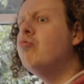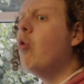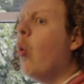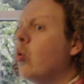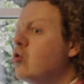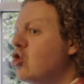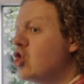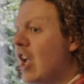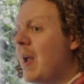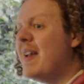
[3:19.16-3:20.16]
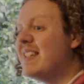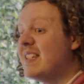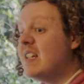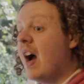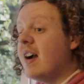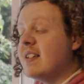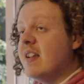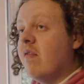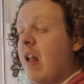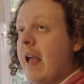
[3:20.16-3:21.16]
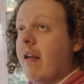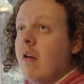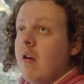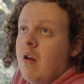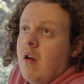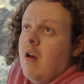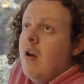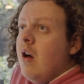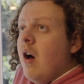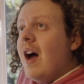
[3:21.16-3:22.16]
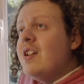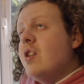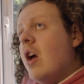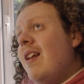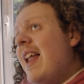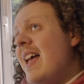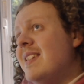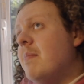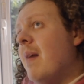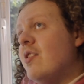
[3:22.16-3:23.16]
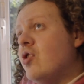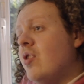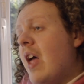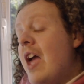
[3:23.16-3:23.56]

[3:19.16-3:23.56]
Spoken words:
raunchy, a bit seductive, like, I don't know, let's imagine